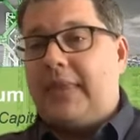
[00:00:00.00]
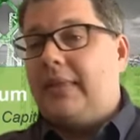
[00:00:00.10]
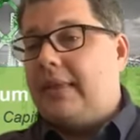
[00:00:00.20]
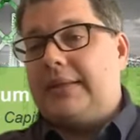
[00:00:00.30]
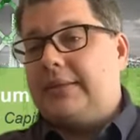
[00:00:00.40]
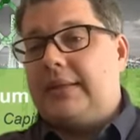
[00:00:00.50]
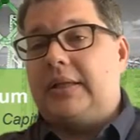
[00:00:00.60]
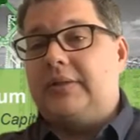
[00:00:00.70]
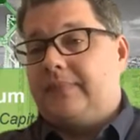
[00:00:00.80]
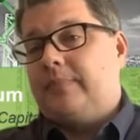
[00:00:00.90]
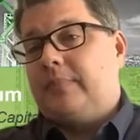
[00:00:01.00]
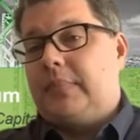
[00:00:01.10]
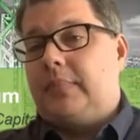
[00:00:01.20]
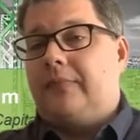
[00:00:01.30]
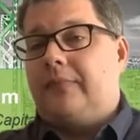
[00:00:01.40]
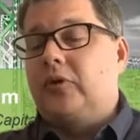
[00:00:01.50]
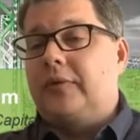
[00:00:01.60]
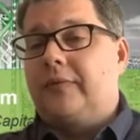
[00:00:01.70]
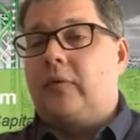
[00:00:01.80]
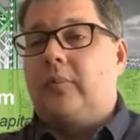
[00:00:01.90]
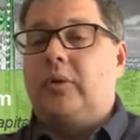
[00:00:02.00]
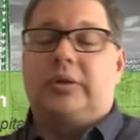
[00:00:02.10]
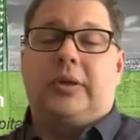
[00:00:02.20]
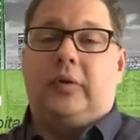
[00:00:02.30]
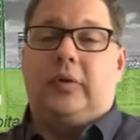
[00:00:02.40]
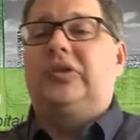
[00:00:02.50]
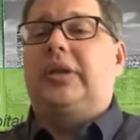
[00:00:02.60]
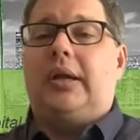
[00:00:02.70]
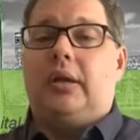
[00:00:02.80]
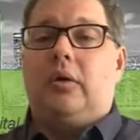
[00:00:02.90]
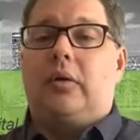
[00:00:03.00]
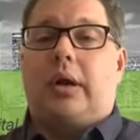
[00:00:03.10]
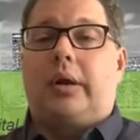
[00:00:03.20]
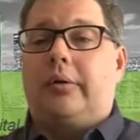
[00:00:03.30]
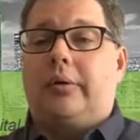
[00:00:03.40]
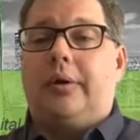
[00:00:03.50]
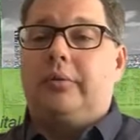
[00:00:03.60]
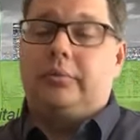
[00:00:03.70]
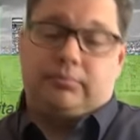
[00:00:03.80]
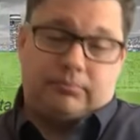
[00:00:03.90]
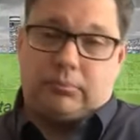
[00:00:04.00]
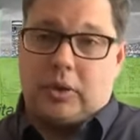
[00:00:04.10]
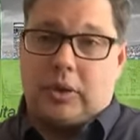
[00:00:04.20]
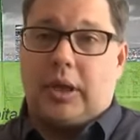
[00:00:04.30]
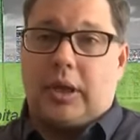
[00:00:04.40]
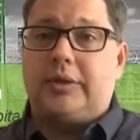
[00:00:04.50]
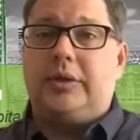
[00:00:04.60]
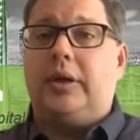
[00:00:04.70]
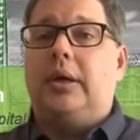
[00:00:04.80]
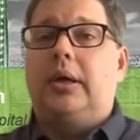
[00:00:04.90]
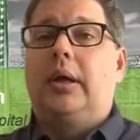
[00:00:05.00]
That's first and foremost. If you decide to go it on your own, good luck to you.